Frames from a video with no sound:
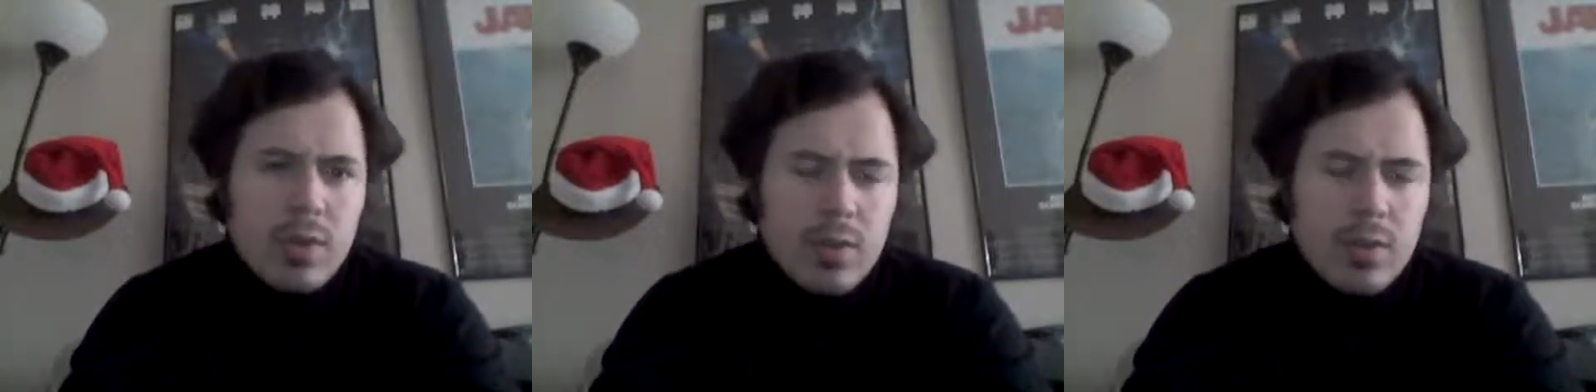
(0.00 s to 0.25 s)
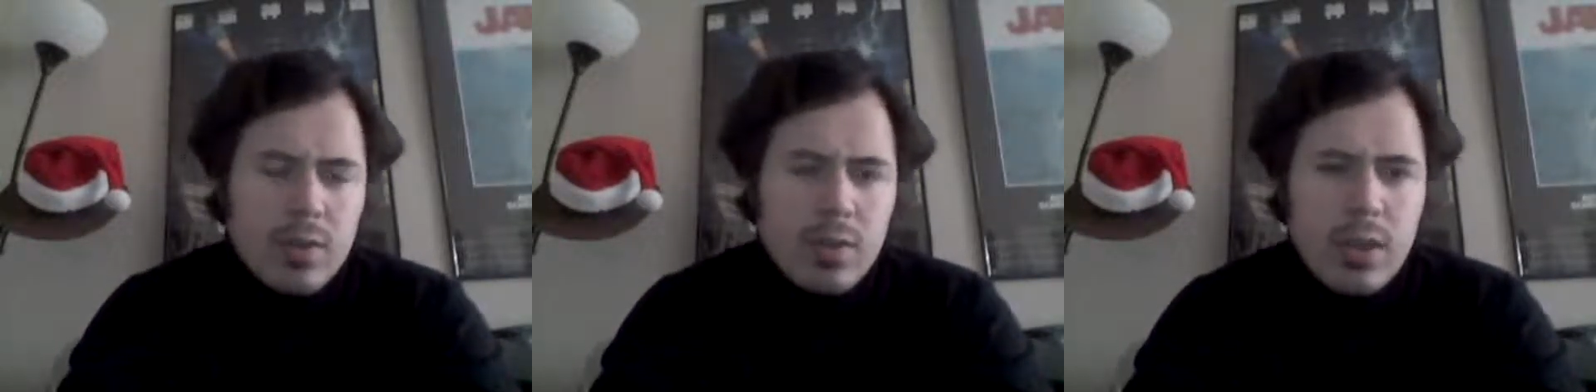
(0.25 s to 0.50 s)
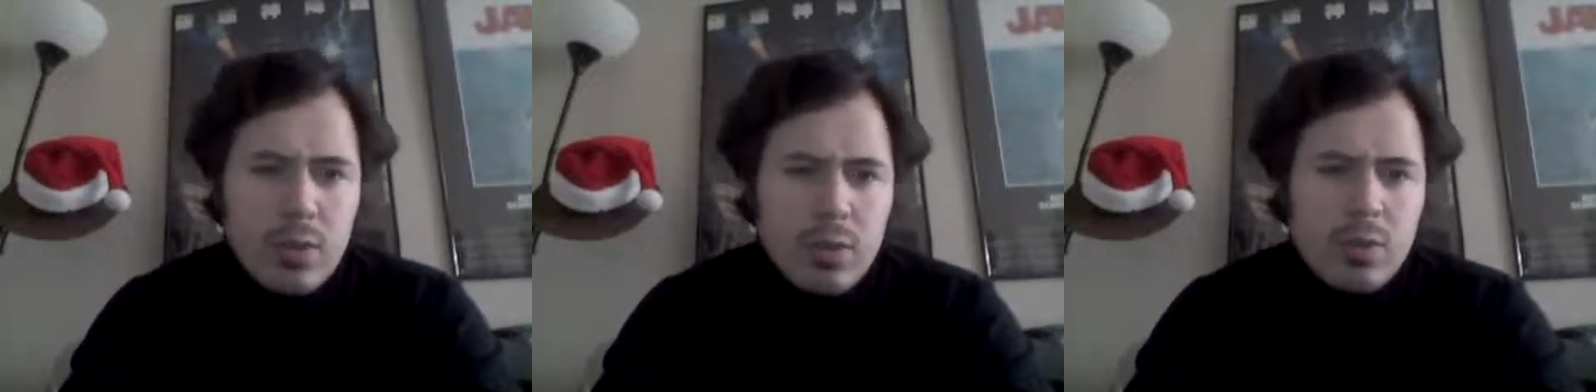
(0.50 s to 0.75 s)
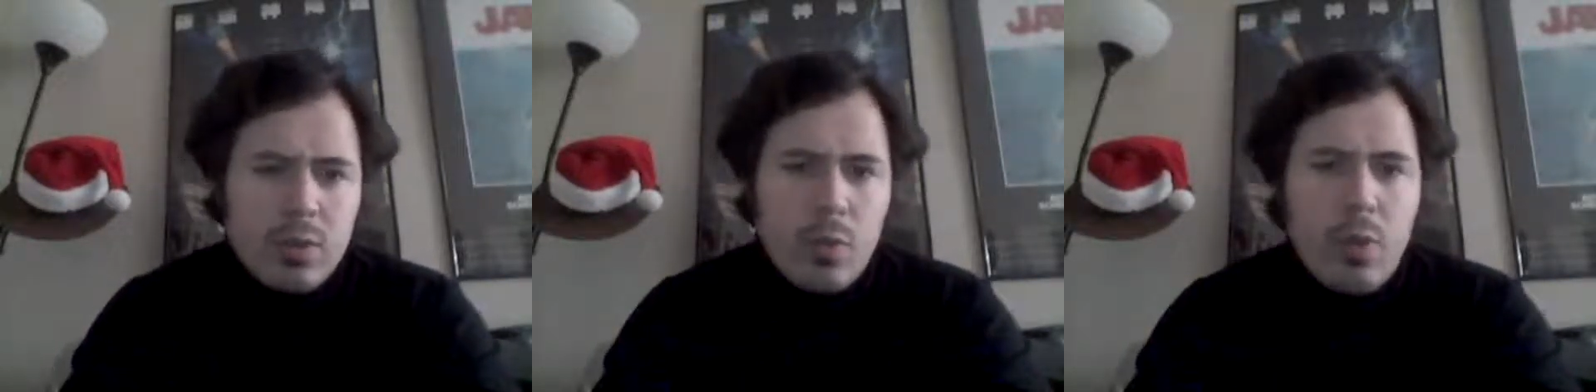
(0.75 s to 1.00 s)
the
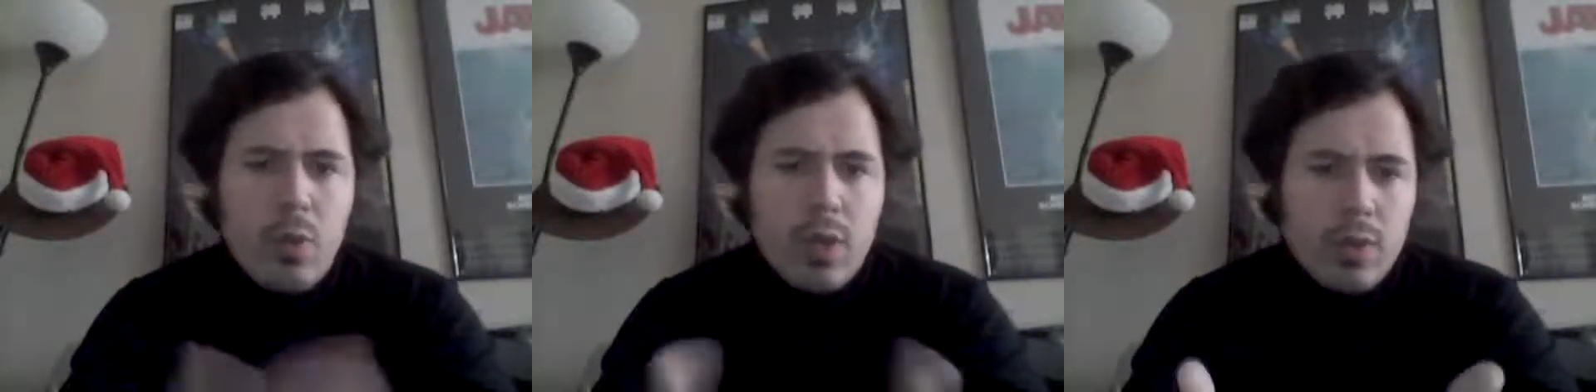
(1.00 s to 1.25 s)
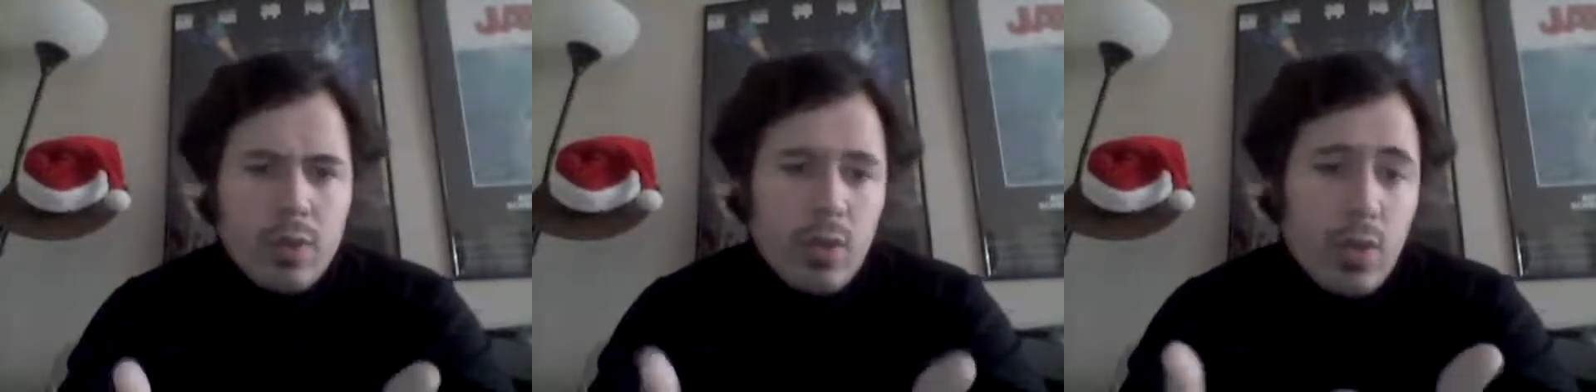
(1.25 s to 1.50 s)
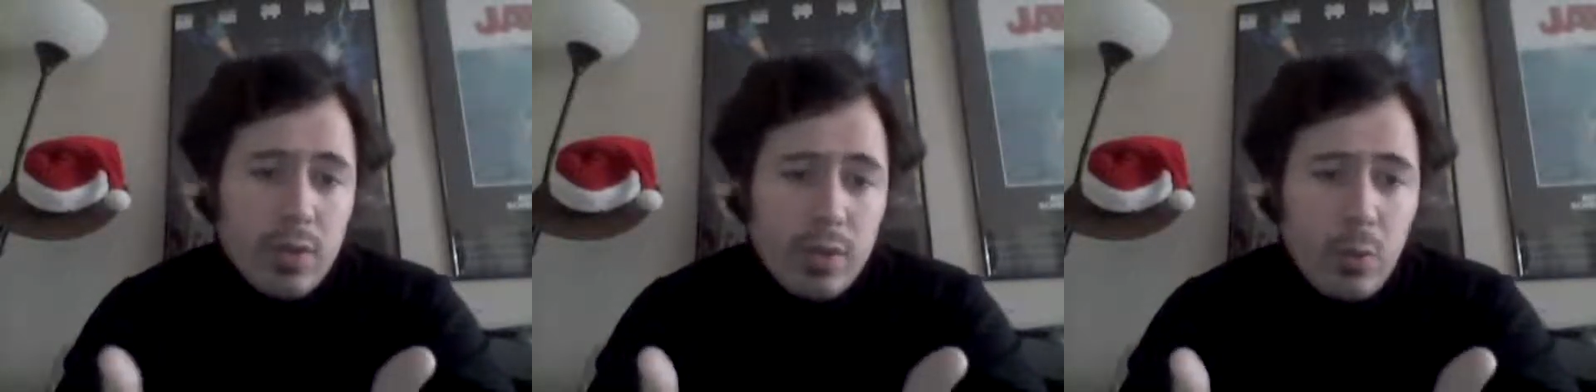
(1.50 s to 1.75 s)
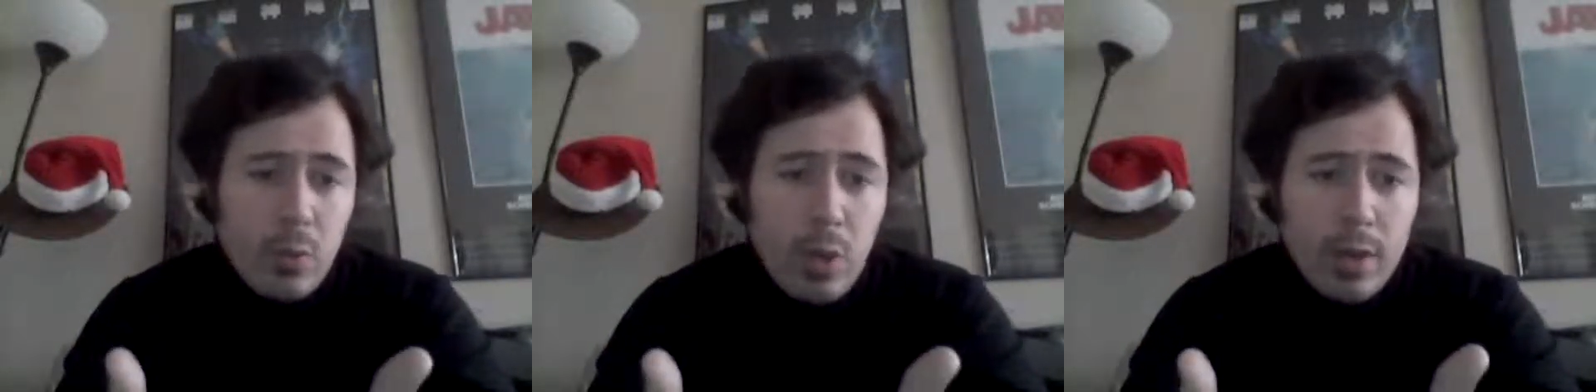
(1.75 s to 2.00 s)
sequence, what was the Lost
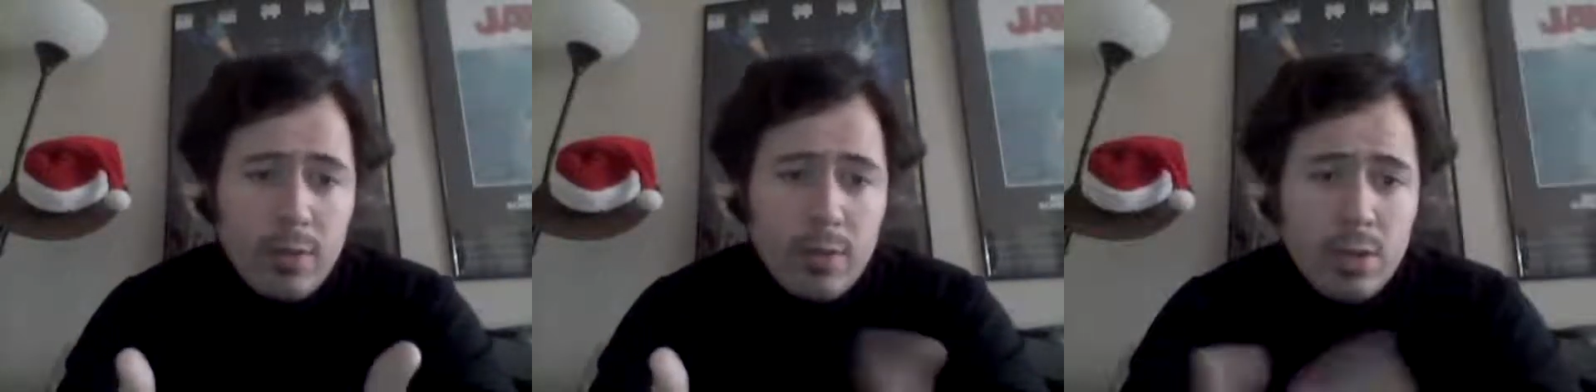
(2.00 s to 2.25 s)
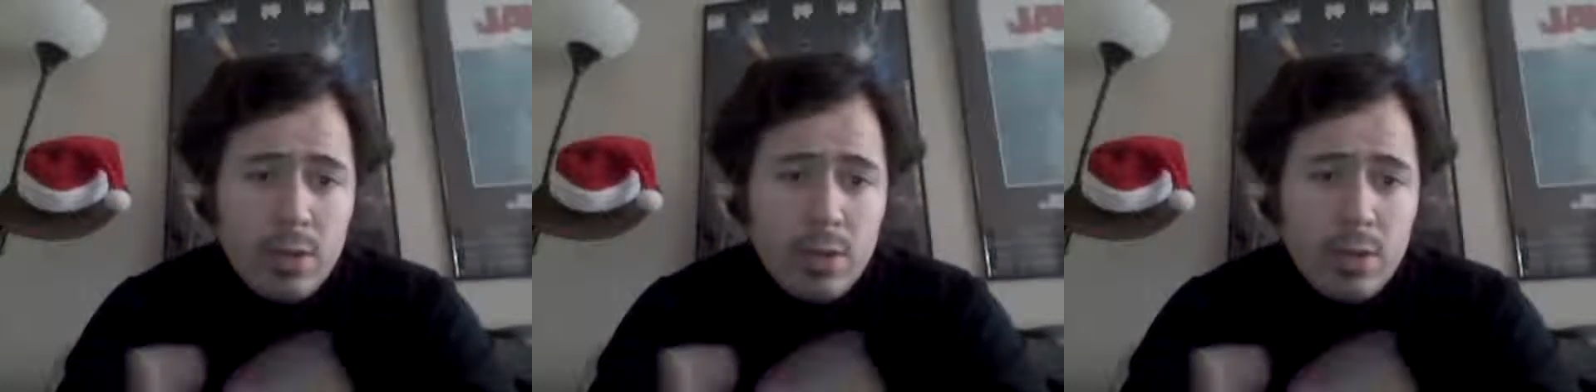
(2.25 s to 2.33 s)
Scene 1.